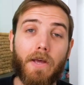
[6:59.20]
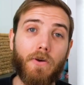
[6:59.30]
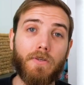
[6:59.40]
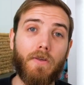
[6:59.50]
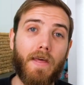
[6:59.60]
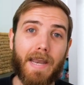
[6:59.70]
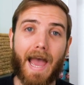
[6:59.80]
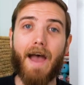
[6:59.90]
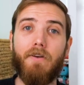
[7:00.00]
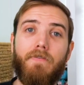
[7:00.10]
You can also then
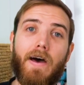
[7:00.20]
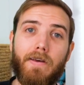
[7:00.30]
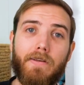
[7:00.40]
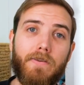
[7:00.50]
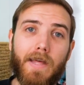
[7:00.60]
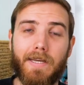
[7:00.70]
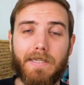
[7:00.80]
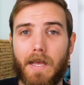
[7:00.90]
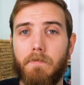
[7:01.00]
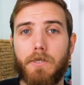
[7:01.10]
add value to that
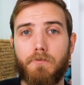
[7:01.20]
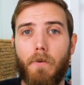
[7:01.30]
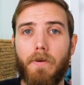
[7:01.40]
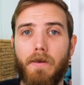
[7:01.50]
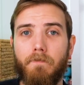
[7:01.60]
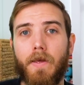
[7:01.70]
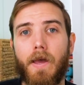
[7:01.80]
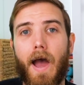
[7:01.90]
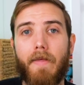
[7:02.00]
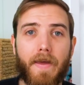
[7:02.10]
established property
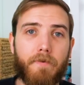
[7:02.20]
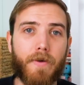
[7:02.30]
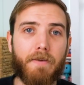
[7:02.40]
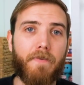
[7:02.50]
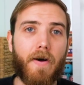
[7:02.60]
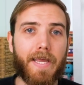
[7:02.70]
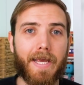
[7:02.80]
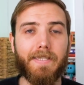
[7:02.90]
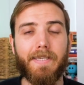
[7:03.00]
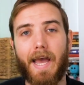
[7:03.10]
and then
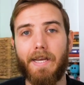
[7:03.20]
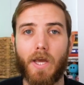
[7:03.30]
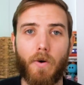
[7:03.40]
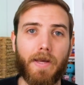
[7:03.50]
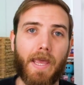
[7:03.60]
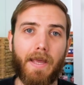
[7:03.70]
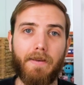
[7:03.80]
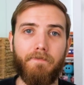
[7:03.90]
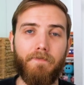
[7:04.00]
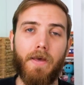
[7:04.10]
refinance and go
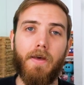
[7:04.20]
again.